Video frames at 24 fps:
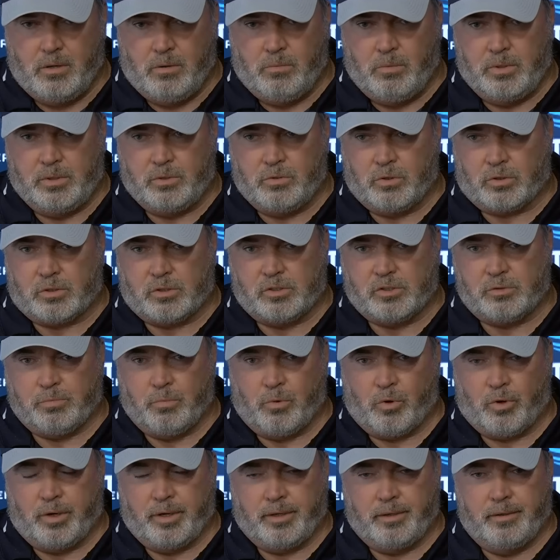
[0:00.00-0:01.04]
we took this
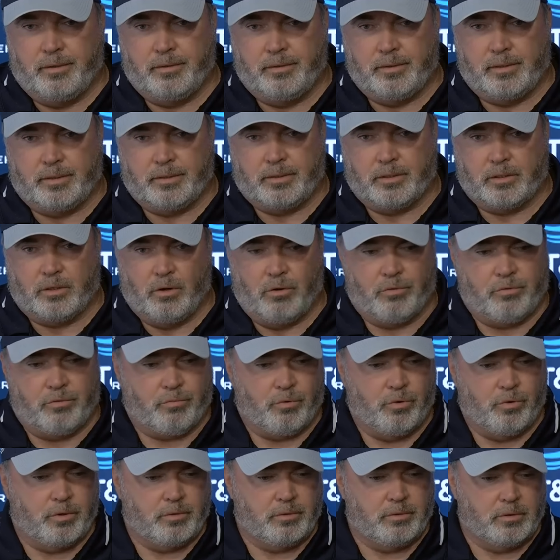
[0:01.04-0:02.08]
morning to go
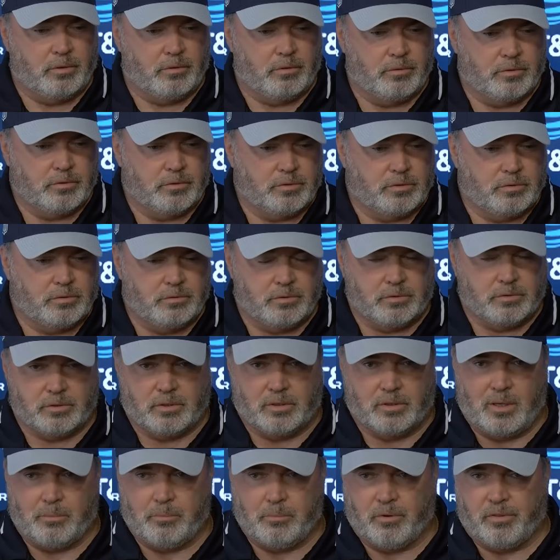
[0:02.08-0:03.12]
through it. You know, there's a
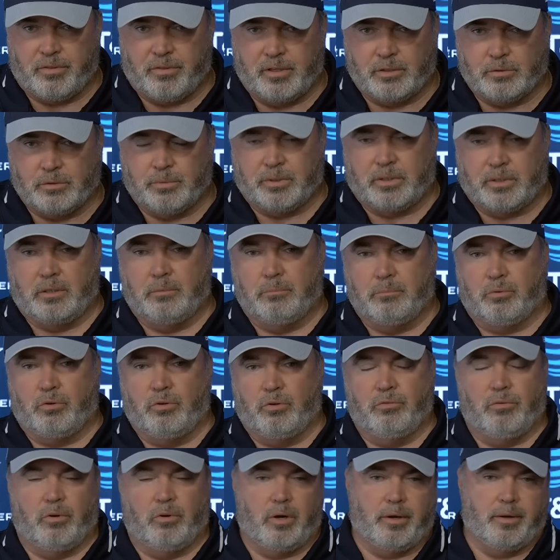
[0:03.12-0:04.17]
number of things we can
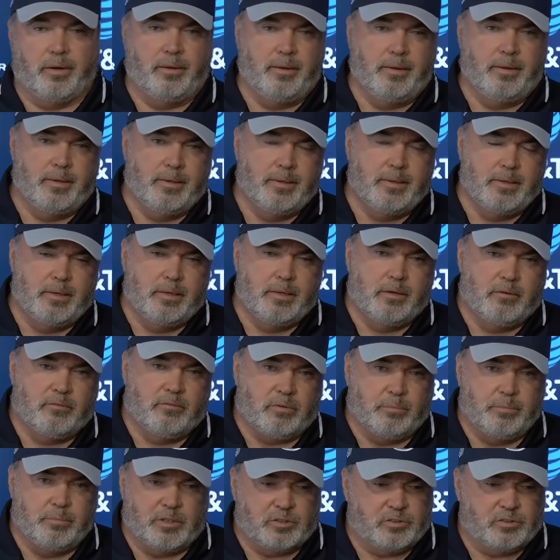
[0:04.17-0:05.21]
improve on
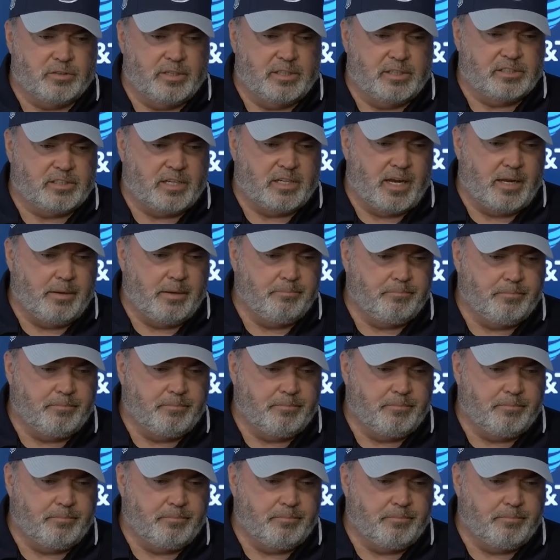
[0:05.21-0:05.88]
from yesterday's game.